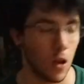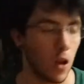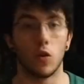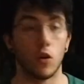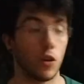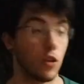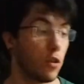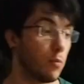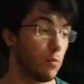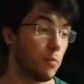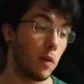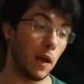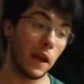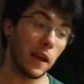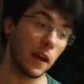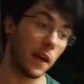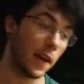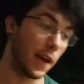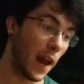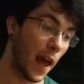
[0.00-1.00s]
or you
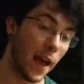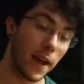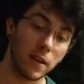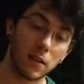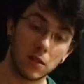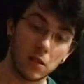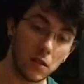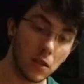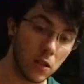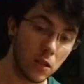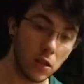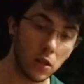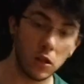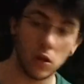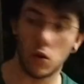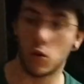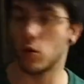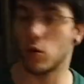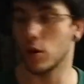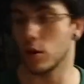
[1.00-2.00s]
being an actor
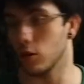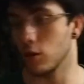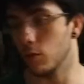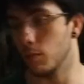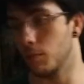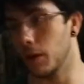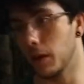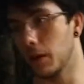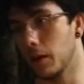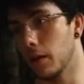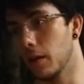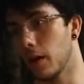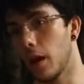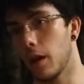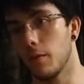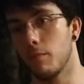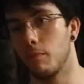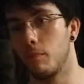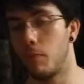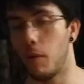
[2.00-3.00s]
or you being
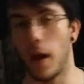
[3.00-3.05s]
a